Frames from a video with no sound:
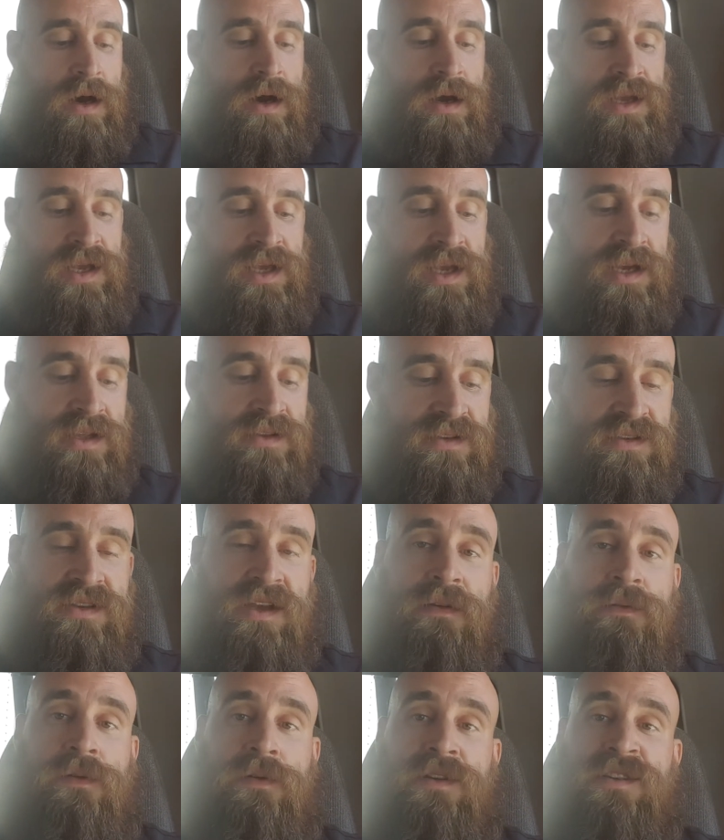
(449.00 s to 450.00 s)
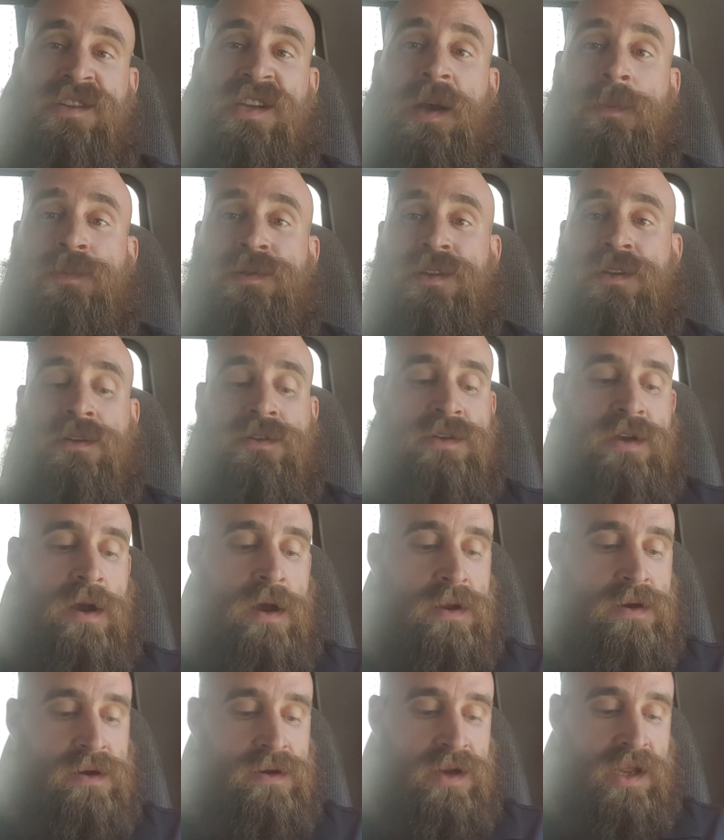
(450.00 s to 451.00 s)
He had 7 receptions,
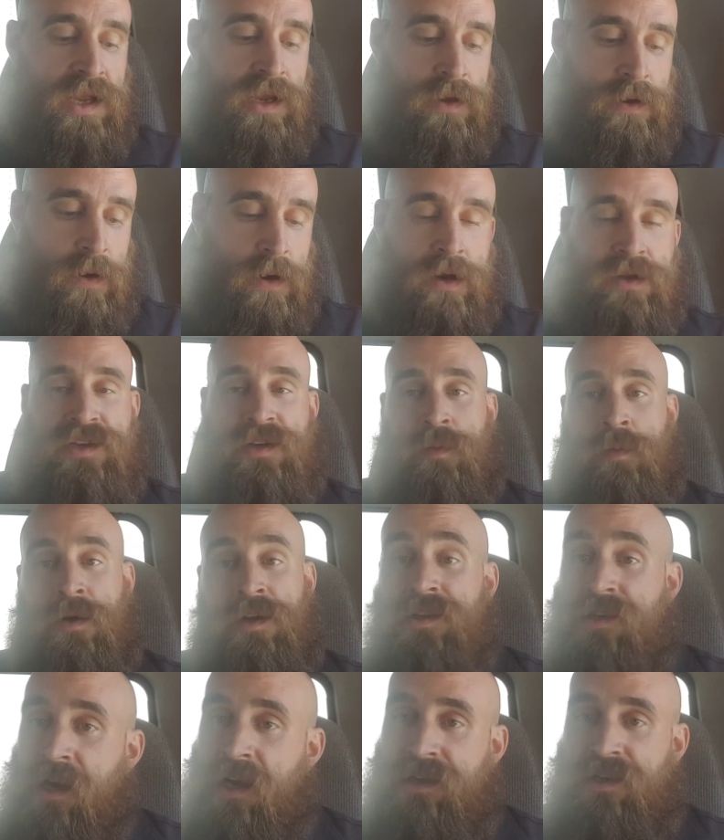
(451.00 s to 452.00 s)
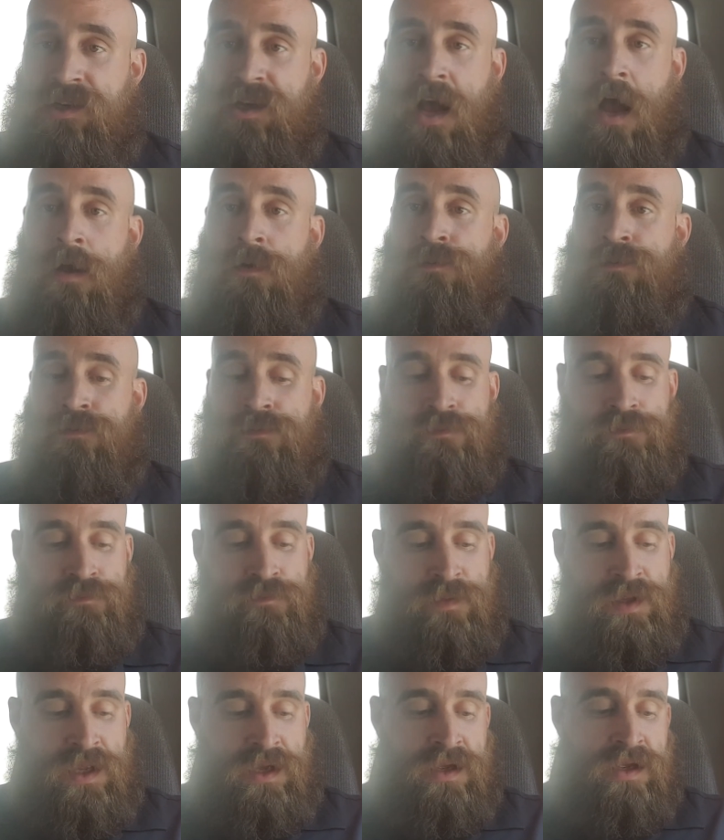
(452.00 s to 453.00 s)
108 yards, and 1 touchdown.
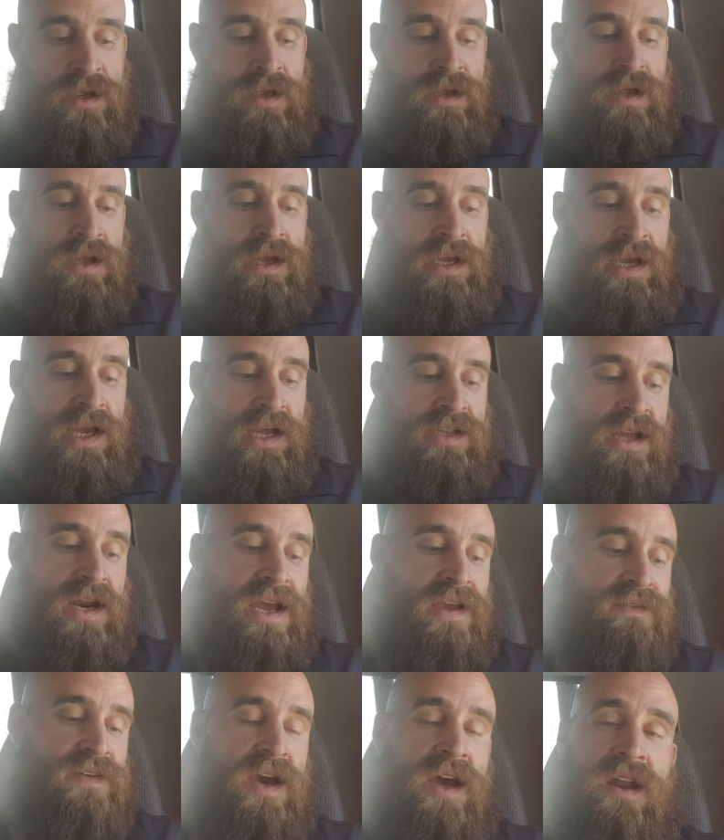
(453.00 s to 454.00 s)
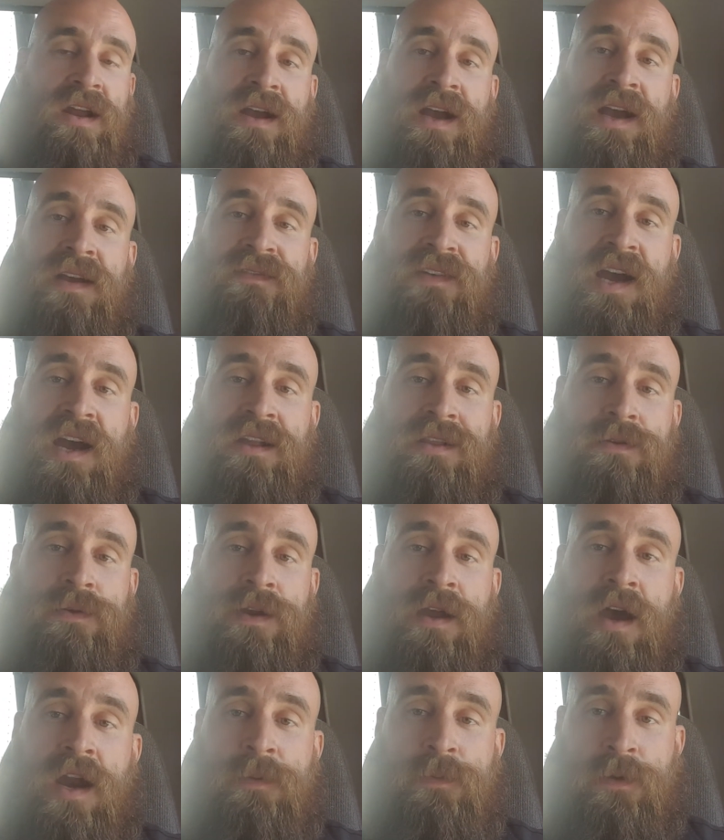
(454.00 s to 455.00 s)
And then I've got
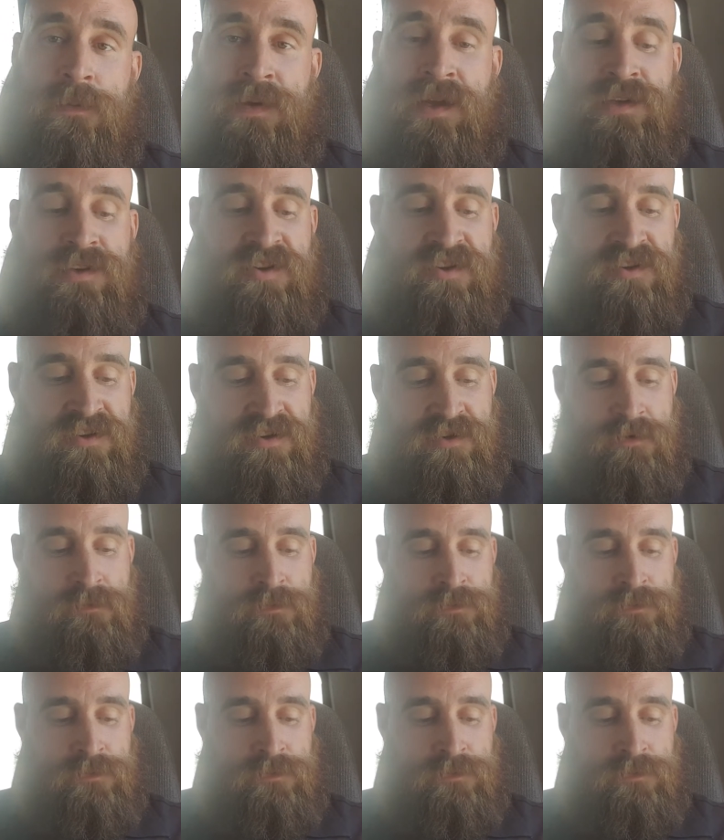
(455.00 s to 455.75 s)
3 honorable mentions.